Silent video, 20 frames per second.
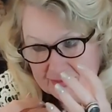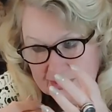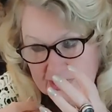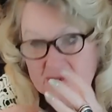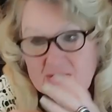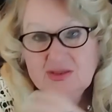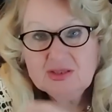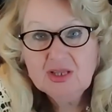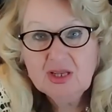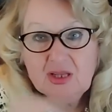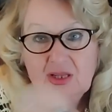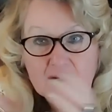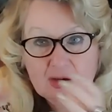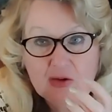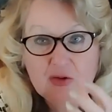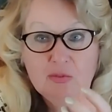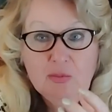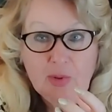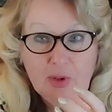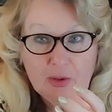insignia
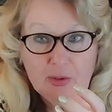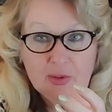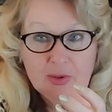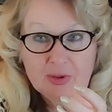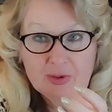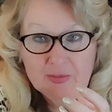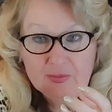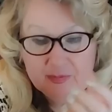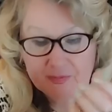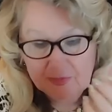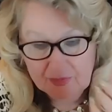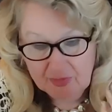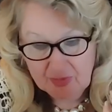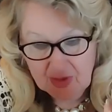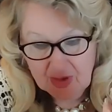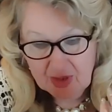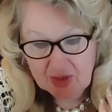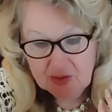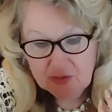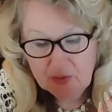of power
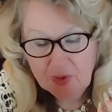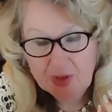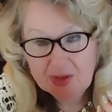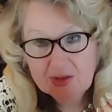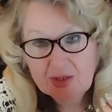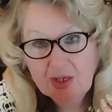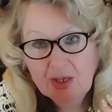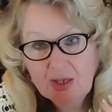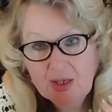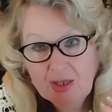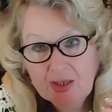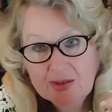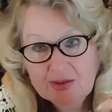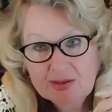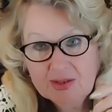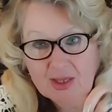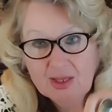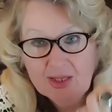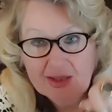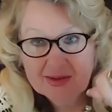in one
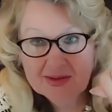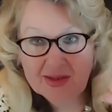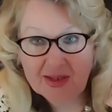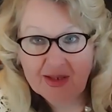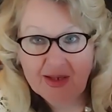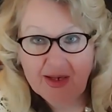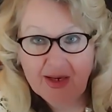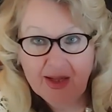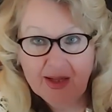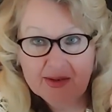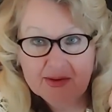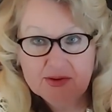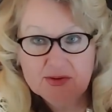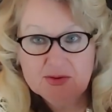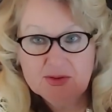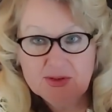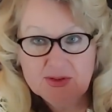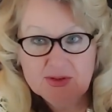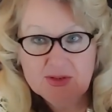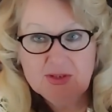hand and the
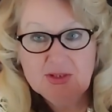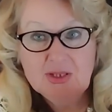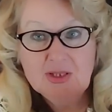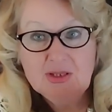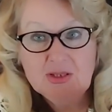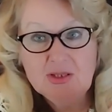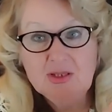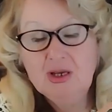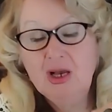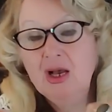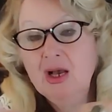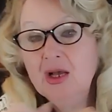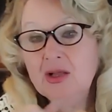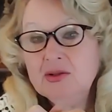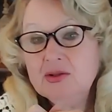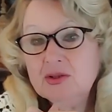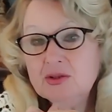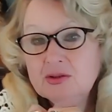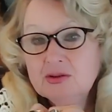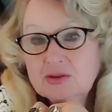lantern in the
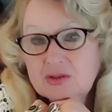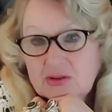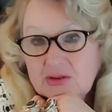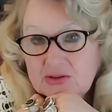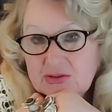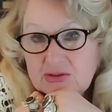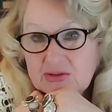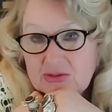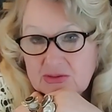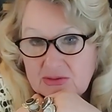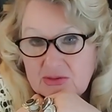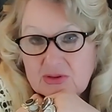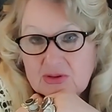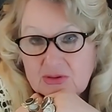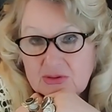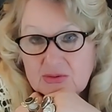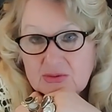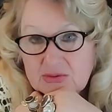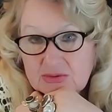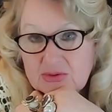other.
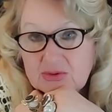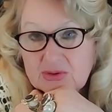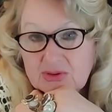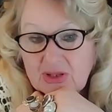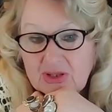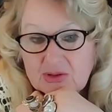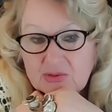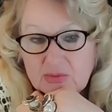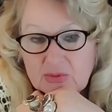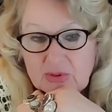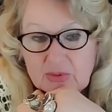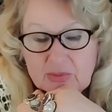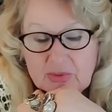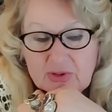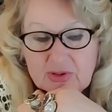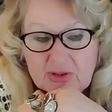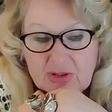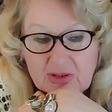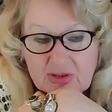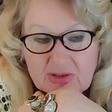uh, that will
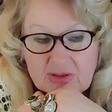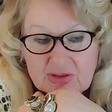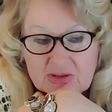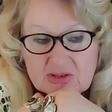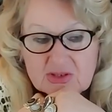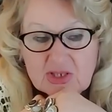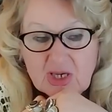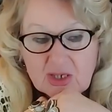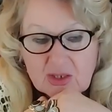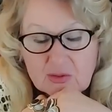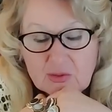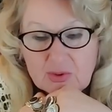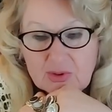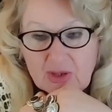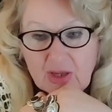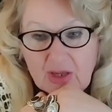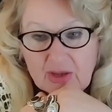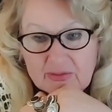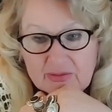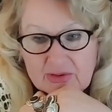be the Jack will
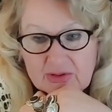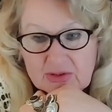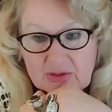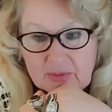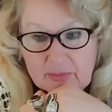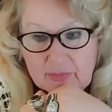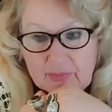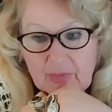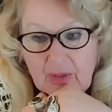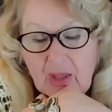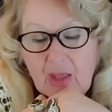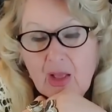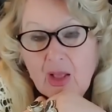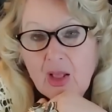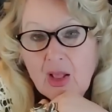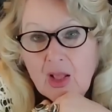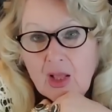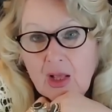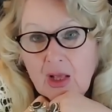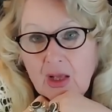have it.
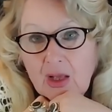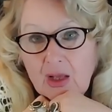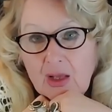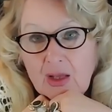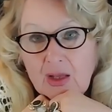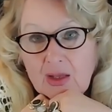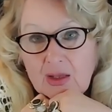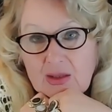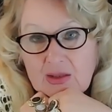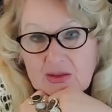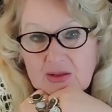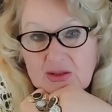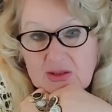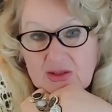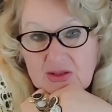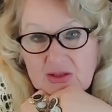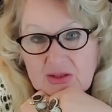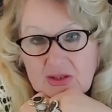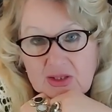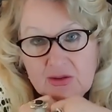And
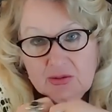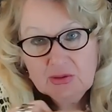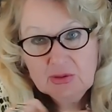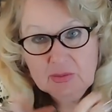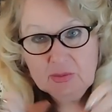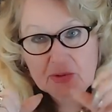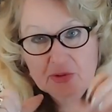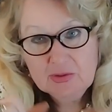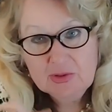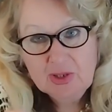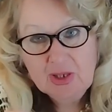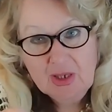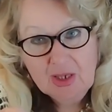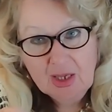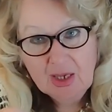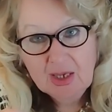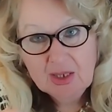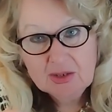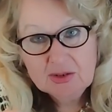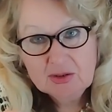he will put a
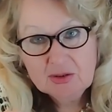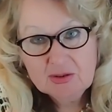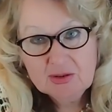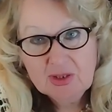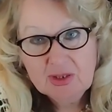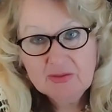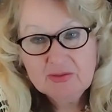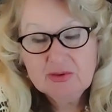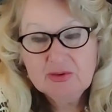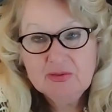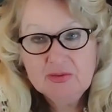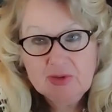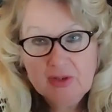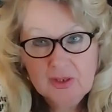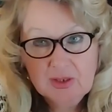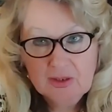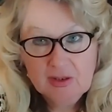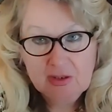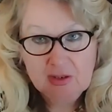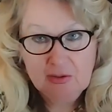light on
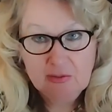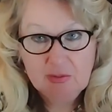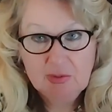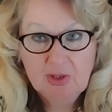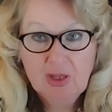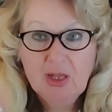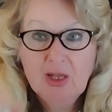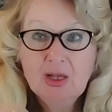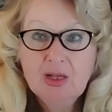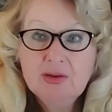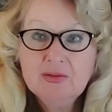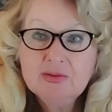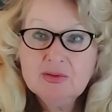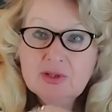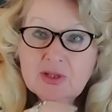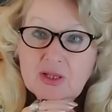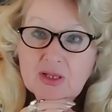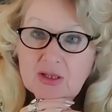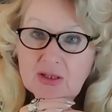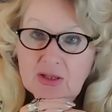everything. He will have
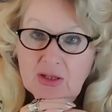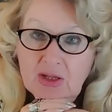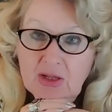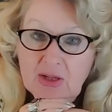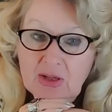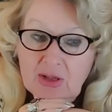the